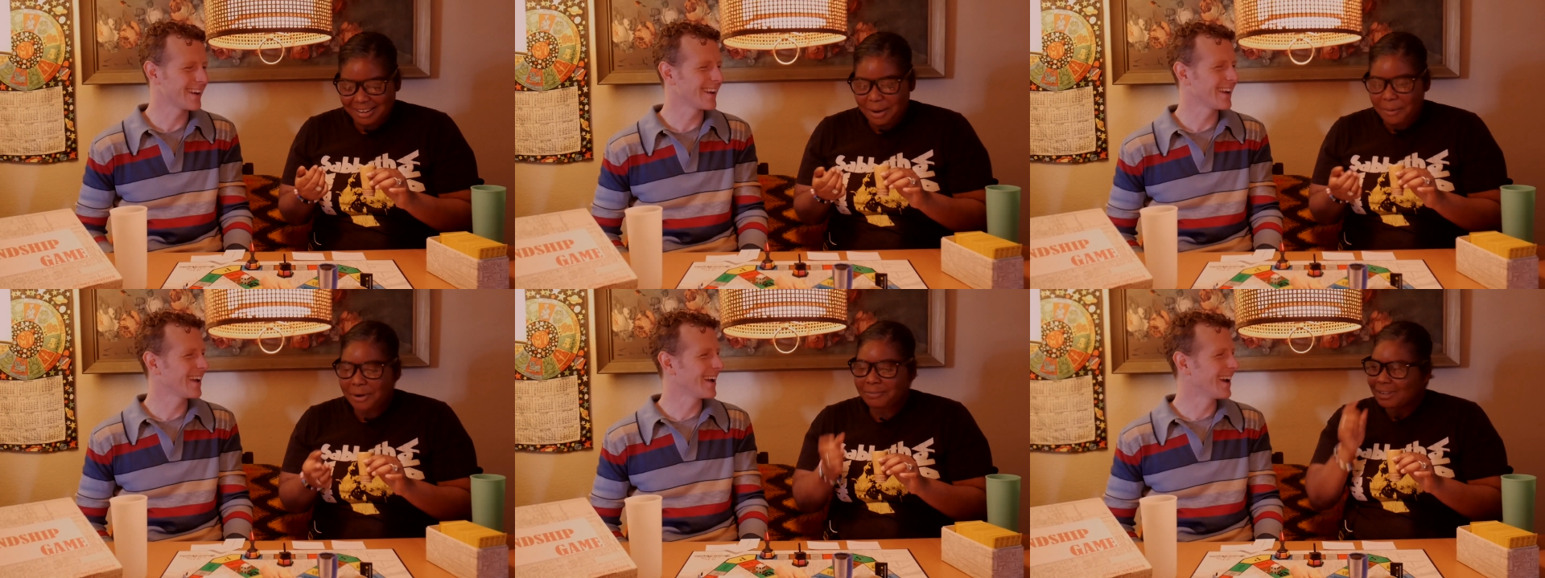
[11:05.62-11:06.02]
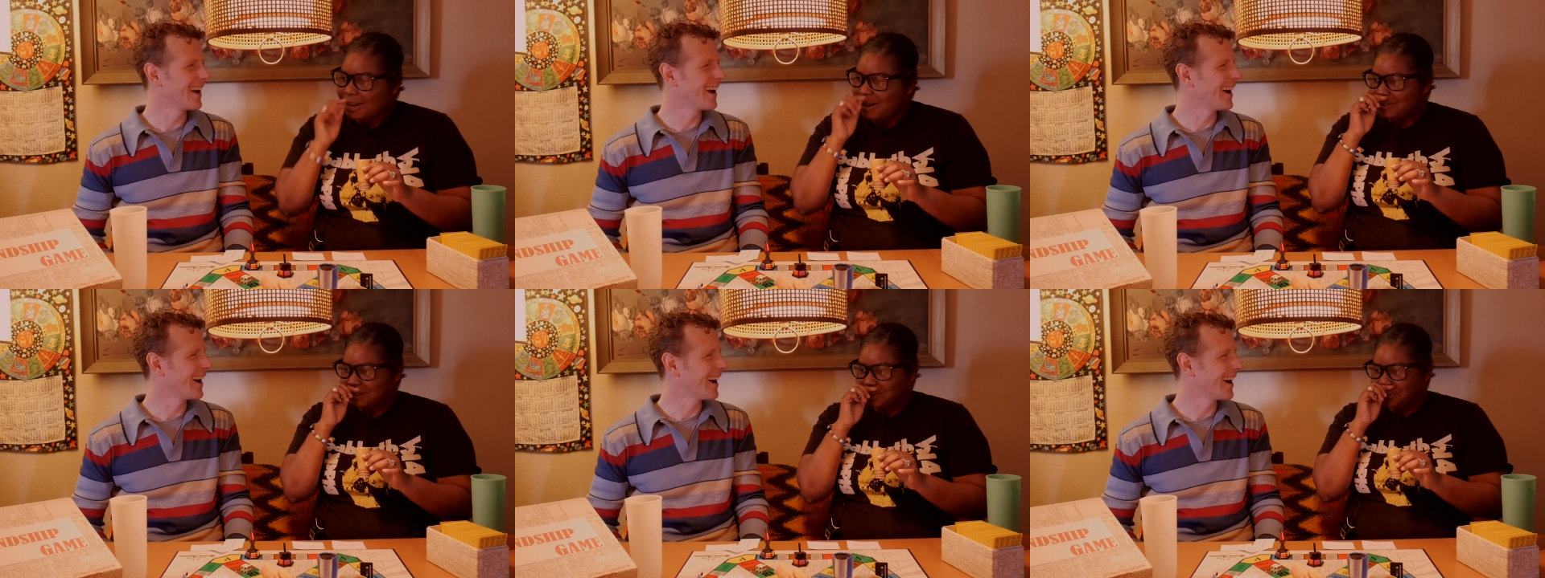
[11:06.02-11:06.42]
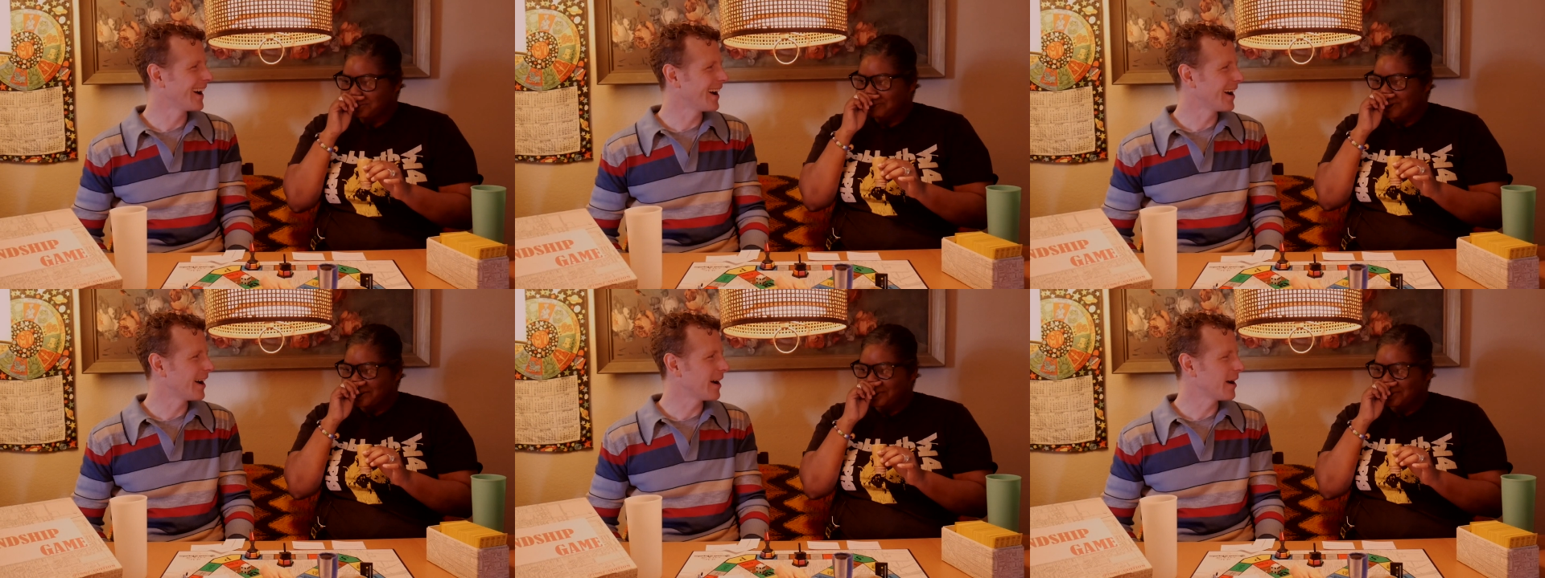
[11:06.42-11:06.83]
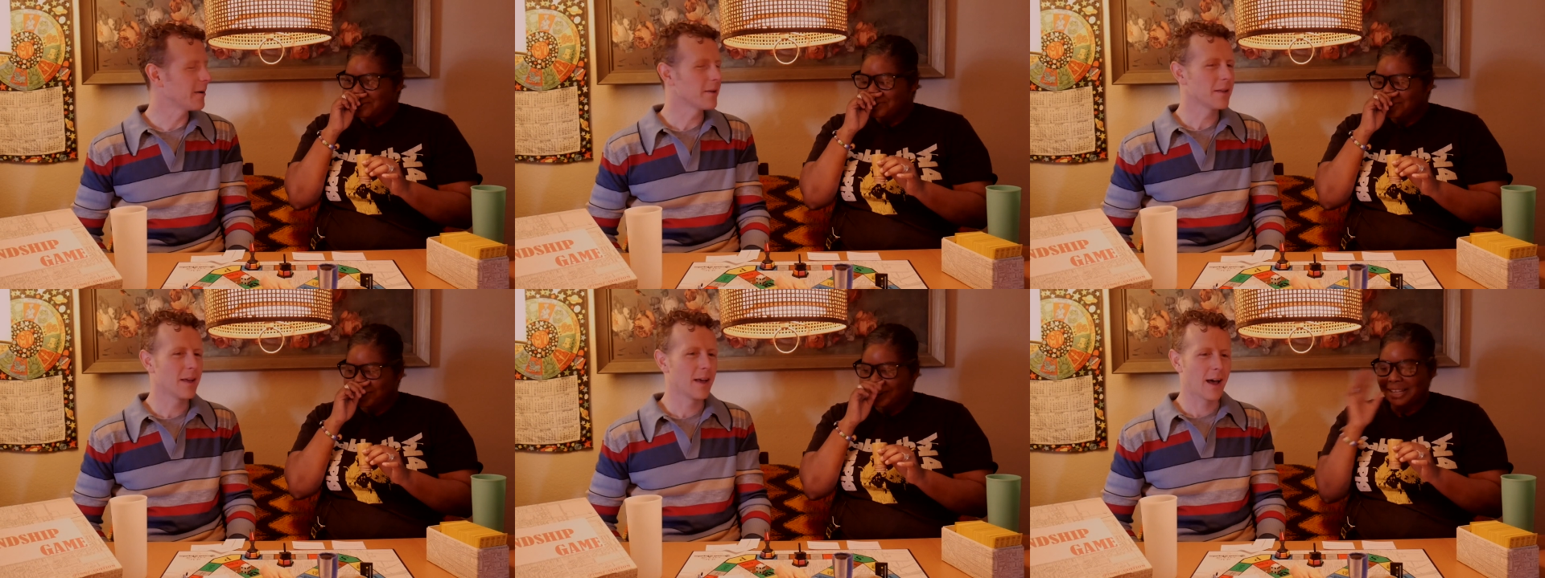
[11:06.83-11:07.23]
Speaker 1: Okay, what if it comes through my
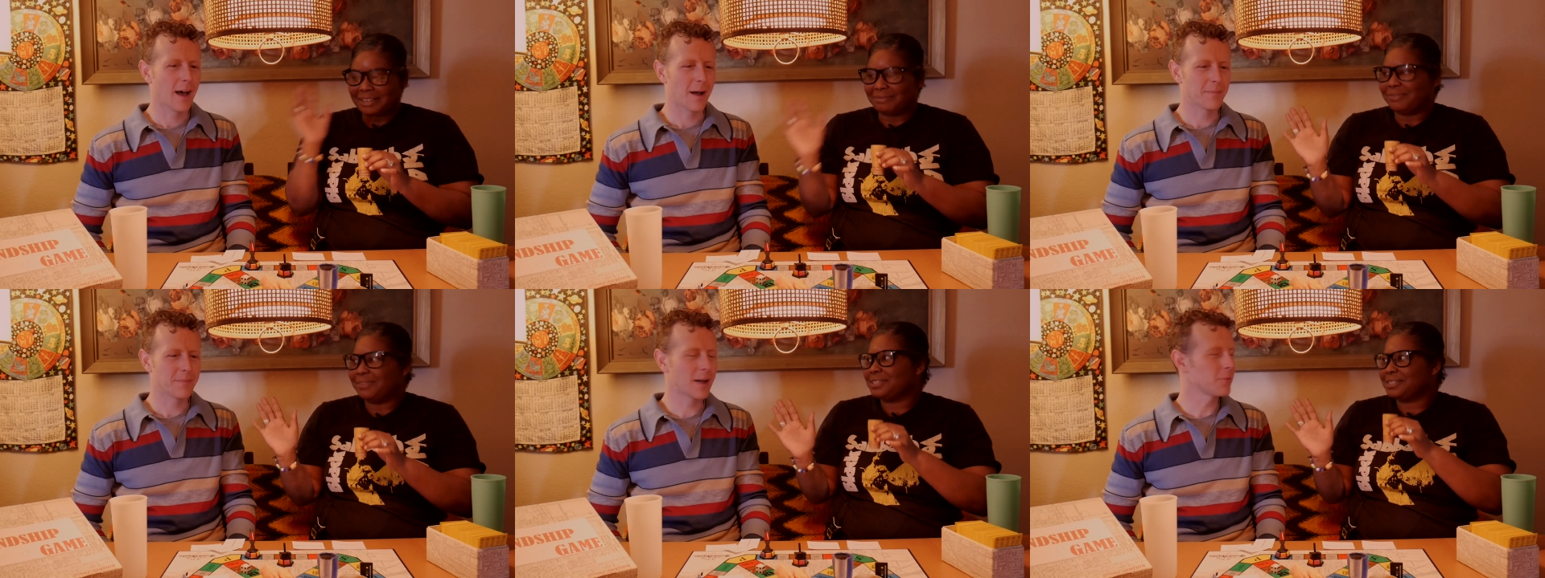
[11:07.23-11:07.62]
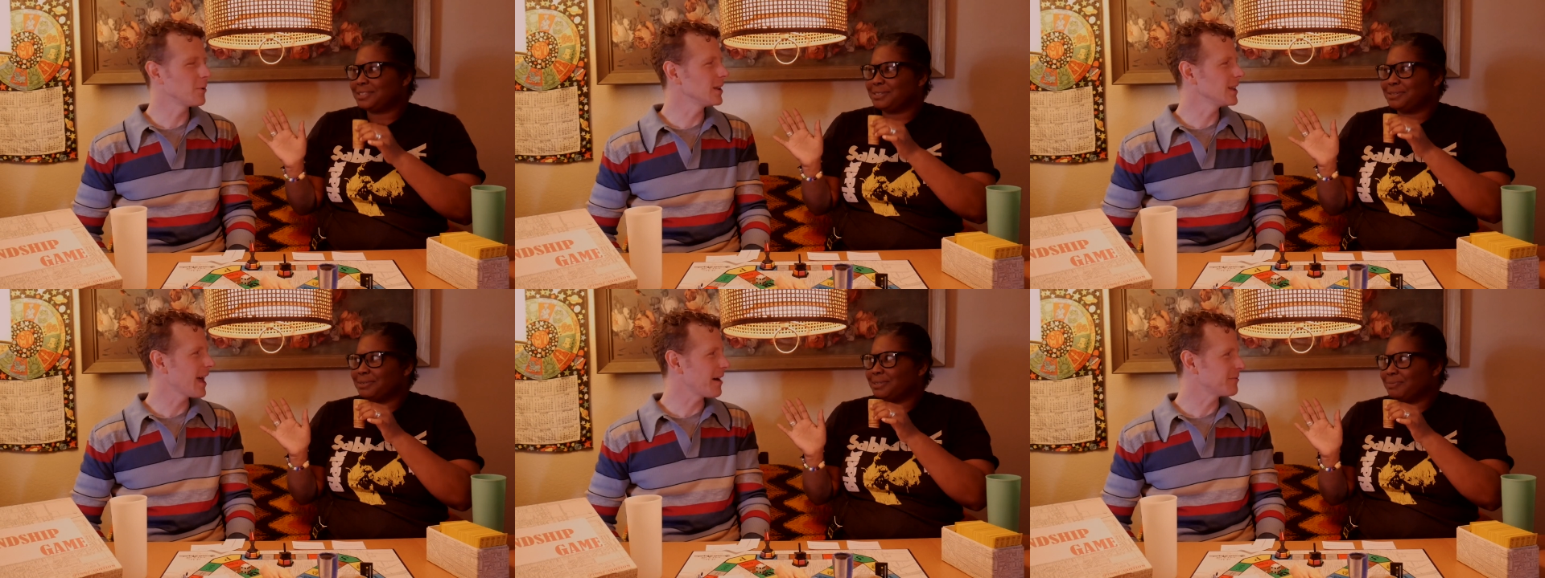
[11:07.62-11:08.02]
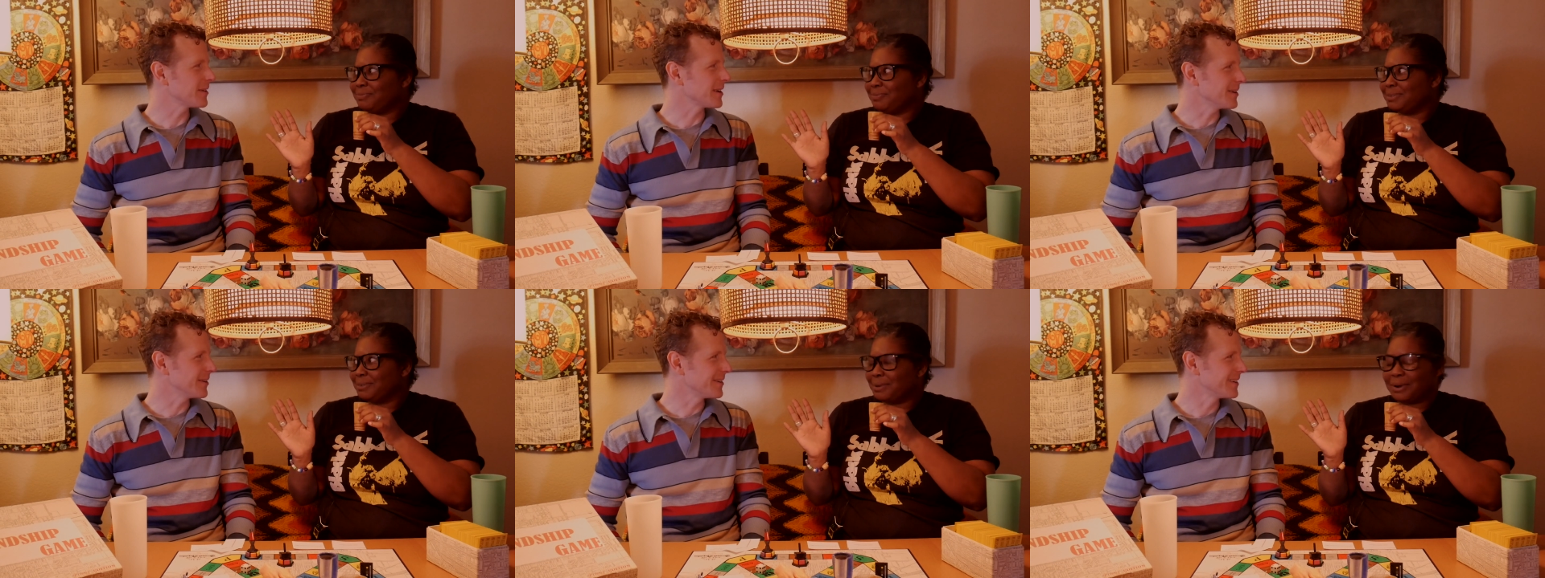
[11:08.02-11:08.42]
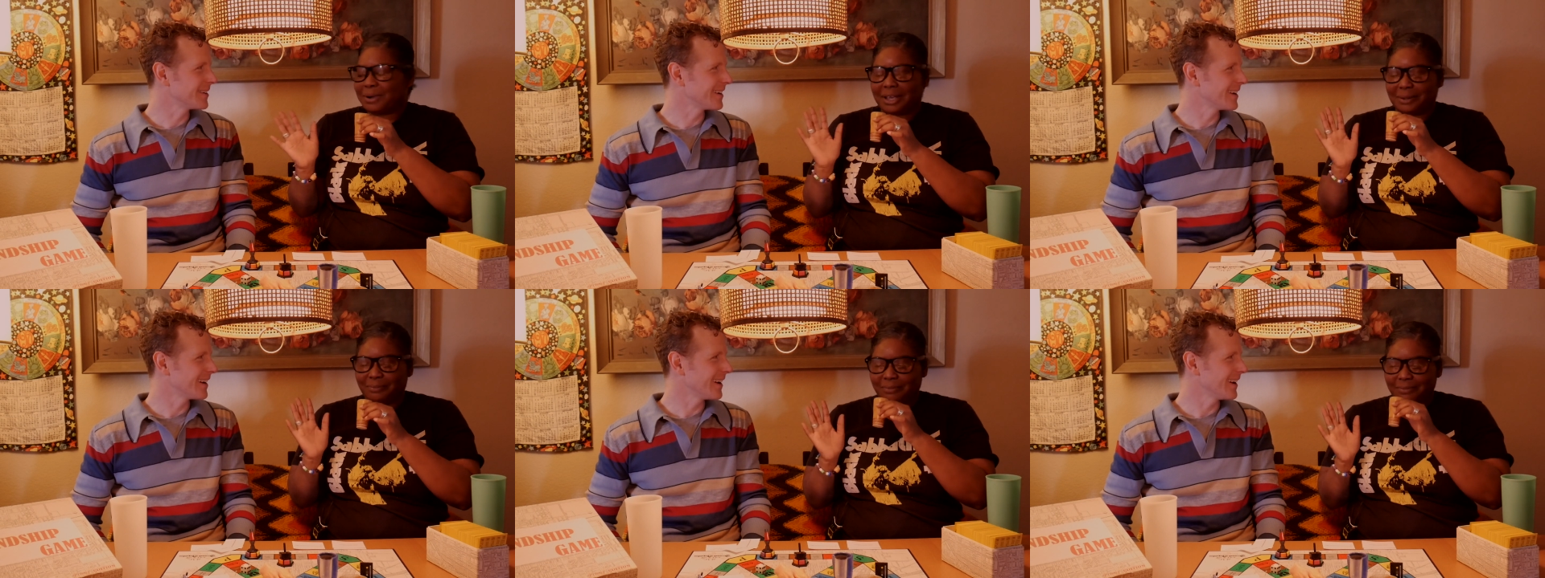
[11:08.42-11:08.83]
nose? Okay. Then we'll laugh it. at you. Okay.